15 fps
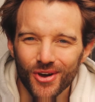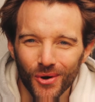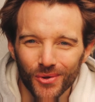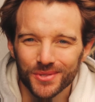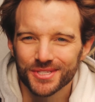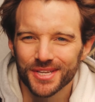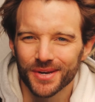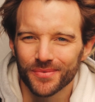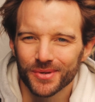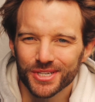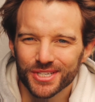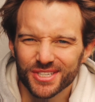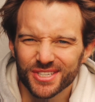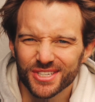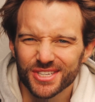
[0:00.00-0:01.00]
content which
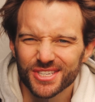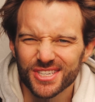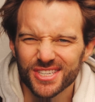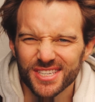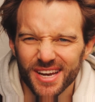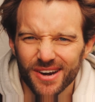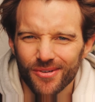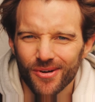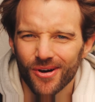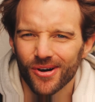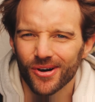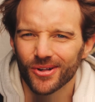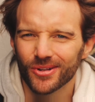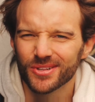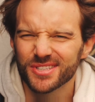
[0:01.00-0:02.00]
isn't just
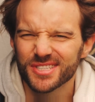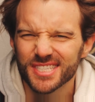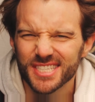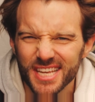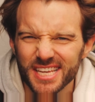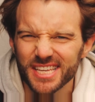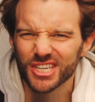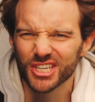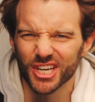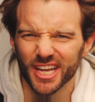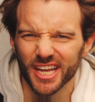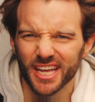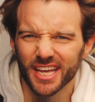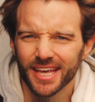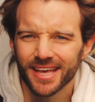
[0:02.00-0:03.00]
sterile
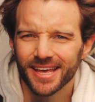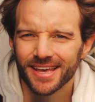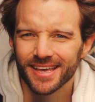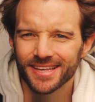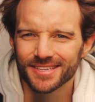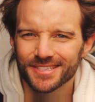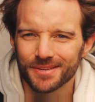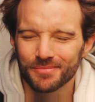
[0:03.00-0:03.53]
teaching, it's